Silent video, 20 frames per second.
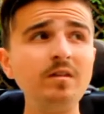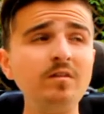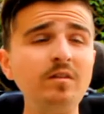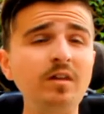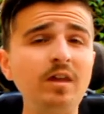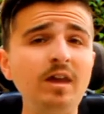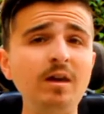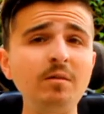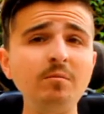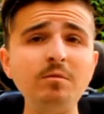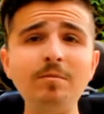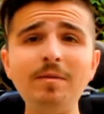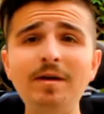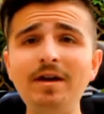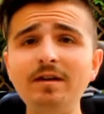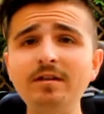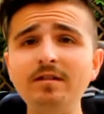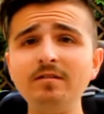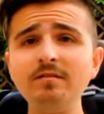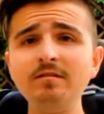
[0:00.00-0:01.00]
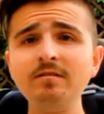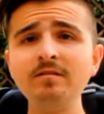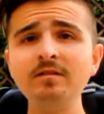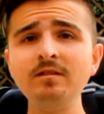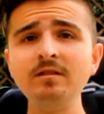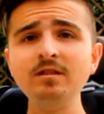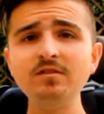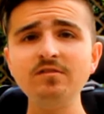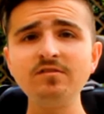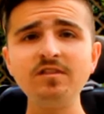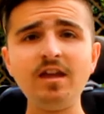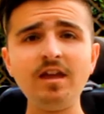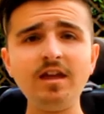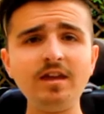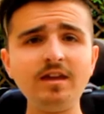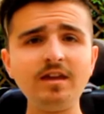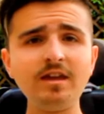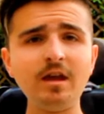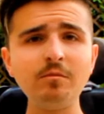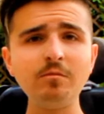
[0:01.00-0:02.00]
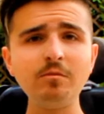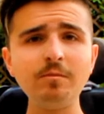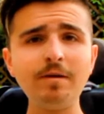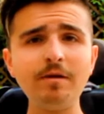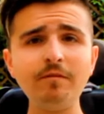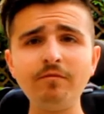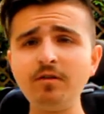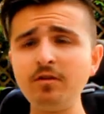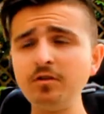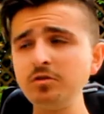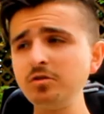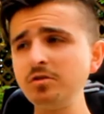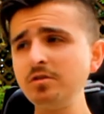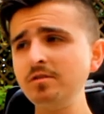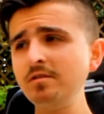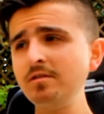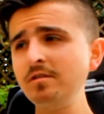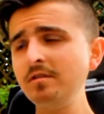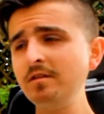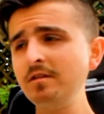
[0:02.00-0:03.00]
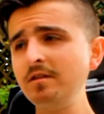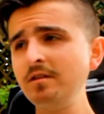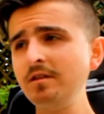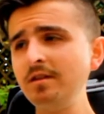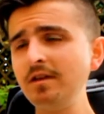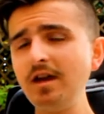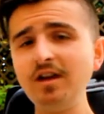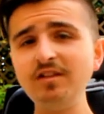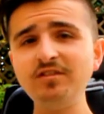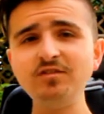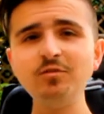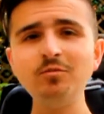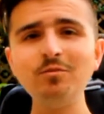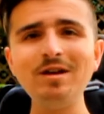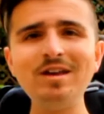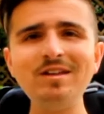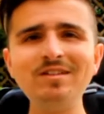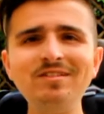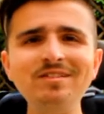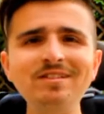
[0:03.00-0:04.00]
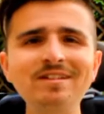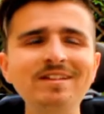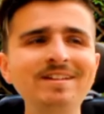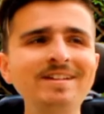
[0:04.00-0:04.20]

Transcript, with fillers: And we're back. Slight camera malfunction, as always.